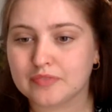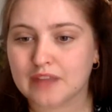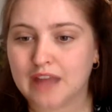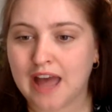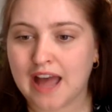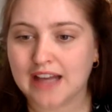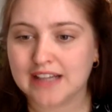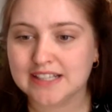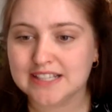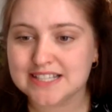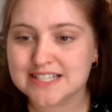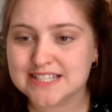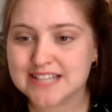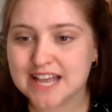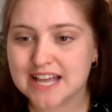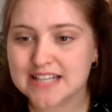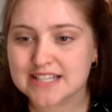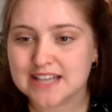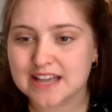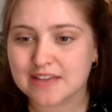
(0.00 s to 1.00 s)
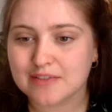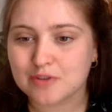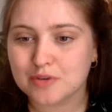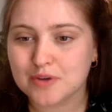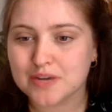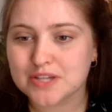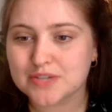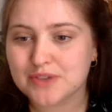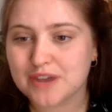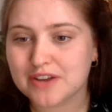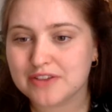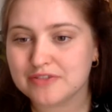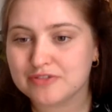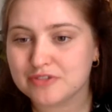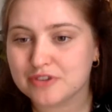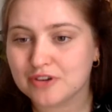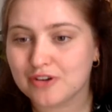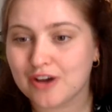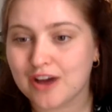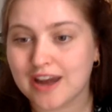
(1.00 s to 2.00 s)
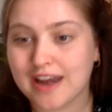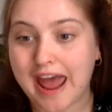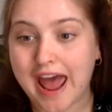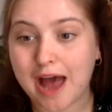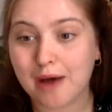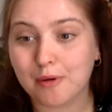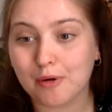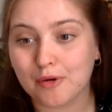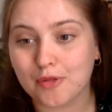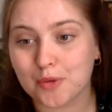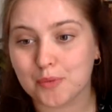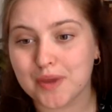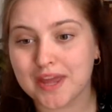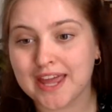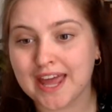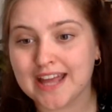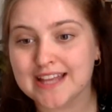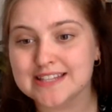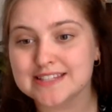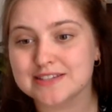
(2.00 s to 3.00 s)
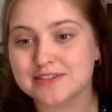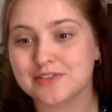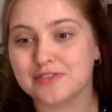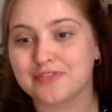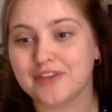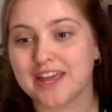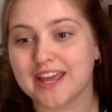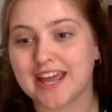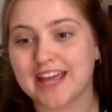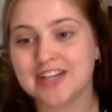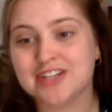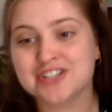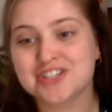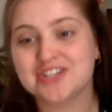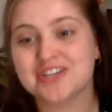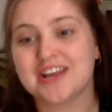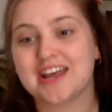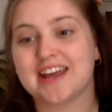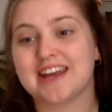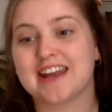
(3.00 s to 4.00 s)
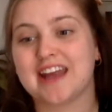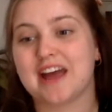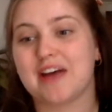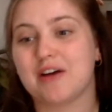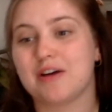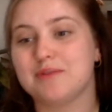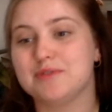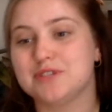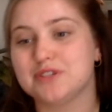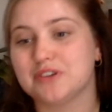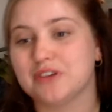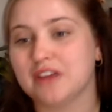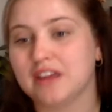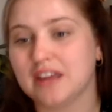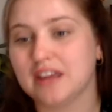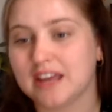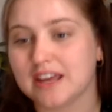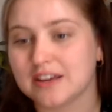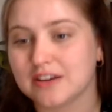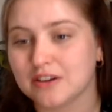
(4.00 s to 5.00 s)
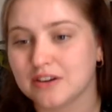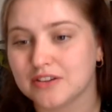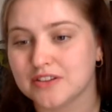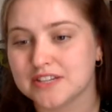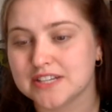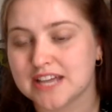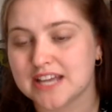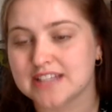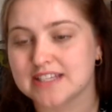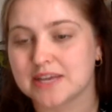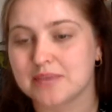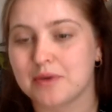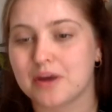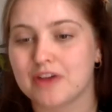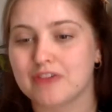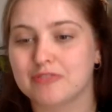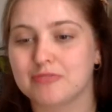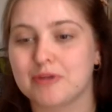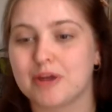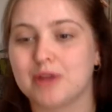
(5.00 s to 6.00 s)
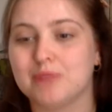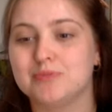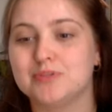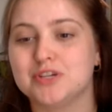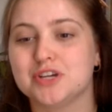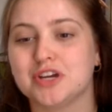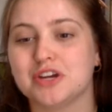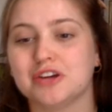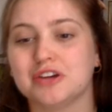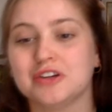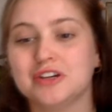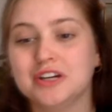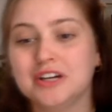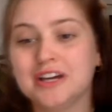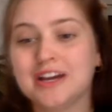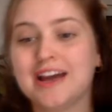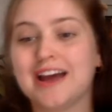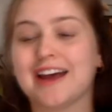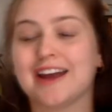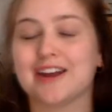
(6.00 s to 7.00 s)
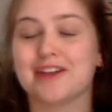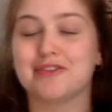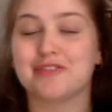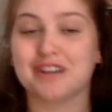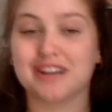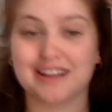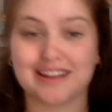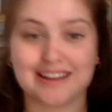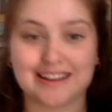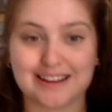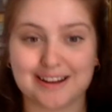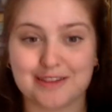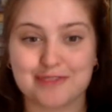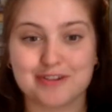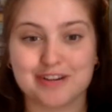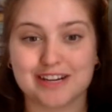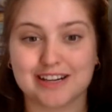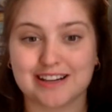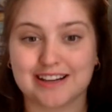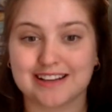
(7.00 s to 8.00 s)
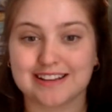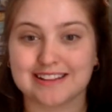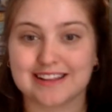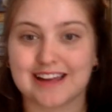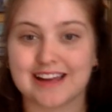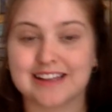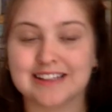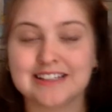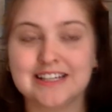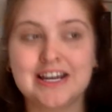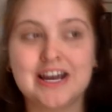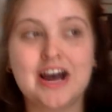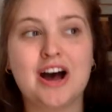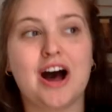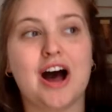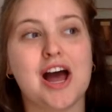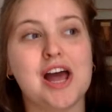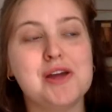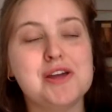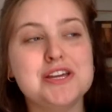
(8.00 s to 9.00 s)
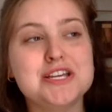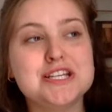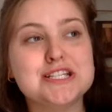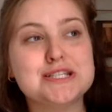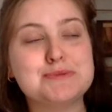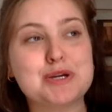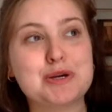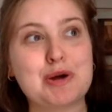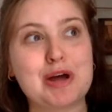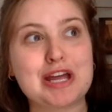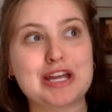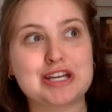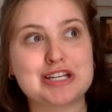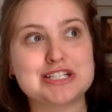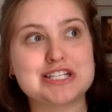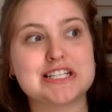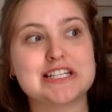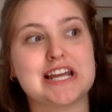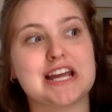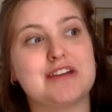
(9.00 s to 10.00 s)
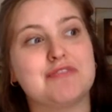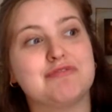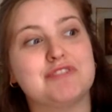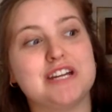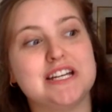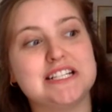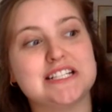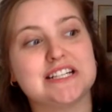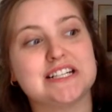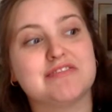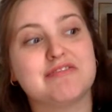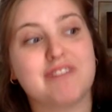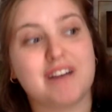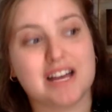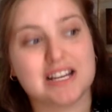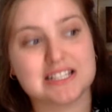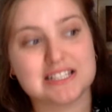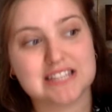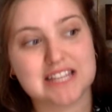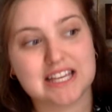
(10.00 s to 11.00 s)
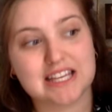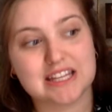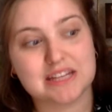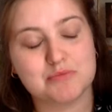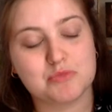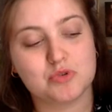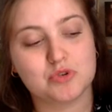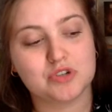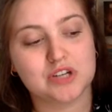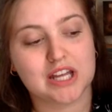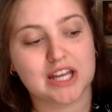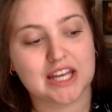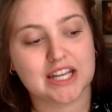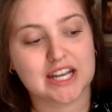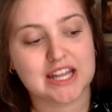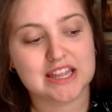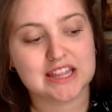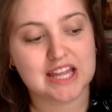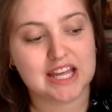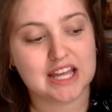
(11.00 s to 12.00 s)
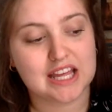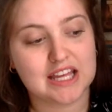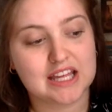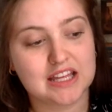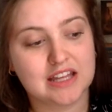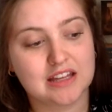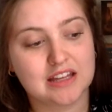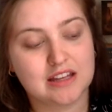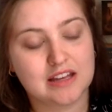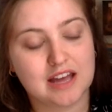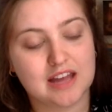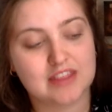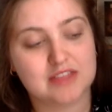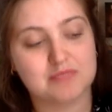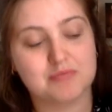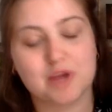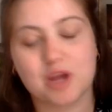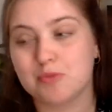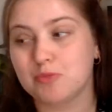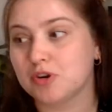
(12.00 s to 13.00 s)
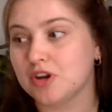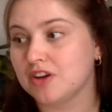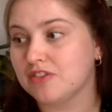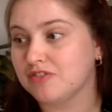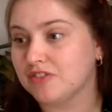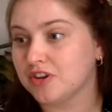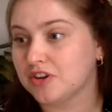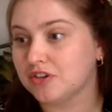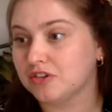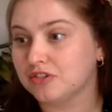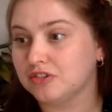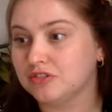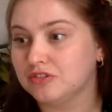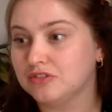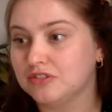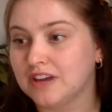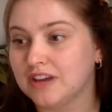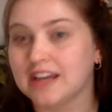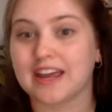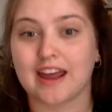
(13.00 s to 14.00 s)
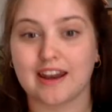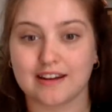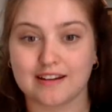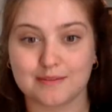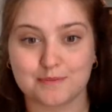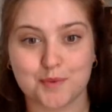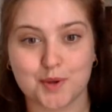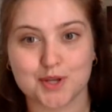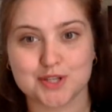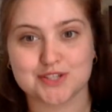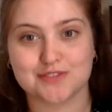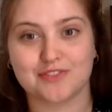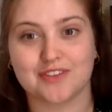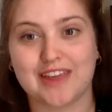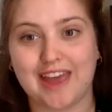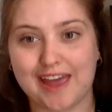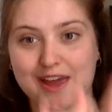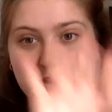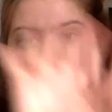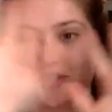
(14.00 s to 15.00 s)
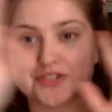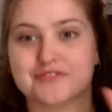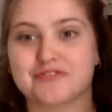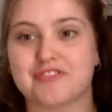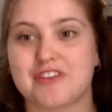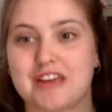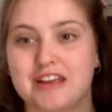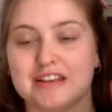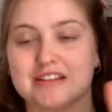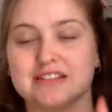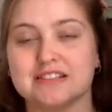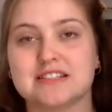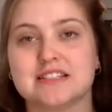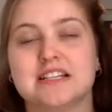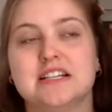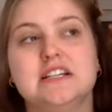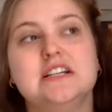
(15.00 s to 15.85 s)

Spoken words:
Agnes says, I've always read for an hour on the weekends and on vacation, and now I'm doing it on the days I work from home too. And I really like that. I used to be quite good at like reading first thing in the morning, and I think at the moment I feel, again, because of the chaos of things,